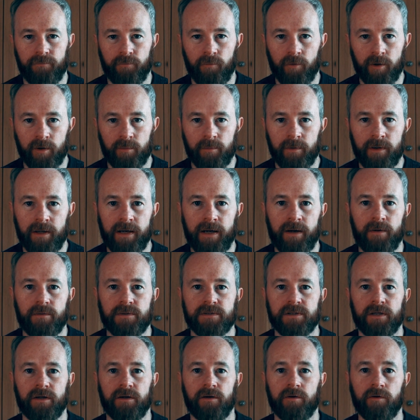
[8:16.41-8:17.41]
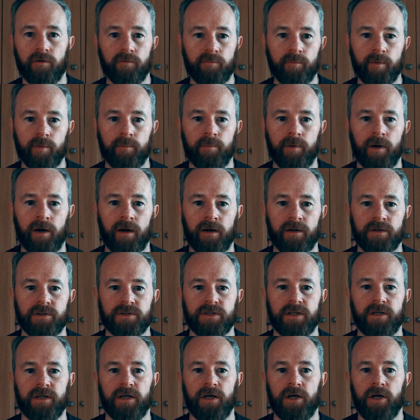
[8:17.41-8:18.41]
affordable housing, government
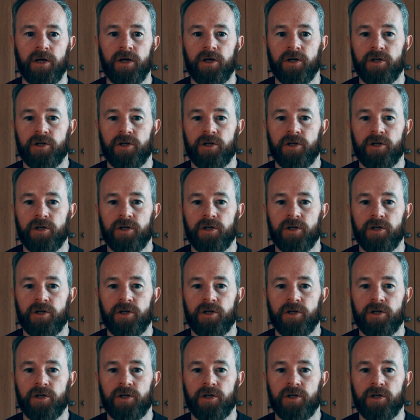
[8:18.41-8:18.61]
policy